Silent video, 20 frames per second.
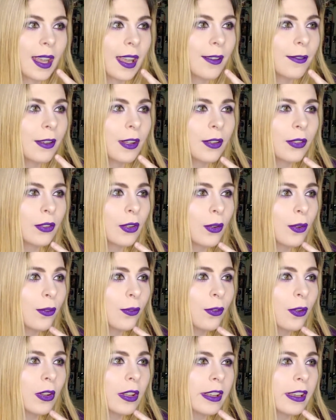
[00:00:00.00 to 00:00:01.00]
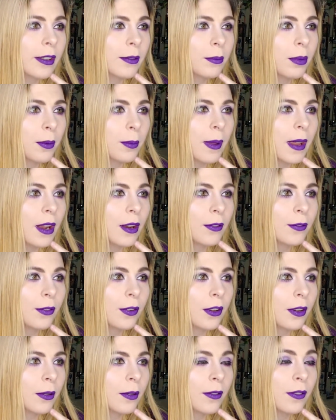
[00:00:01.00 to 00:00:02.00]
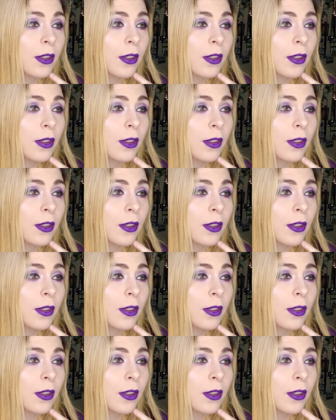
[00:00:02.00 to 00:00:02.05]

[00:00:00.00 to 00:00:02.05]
I feel so fully unprepared for the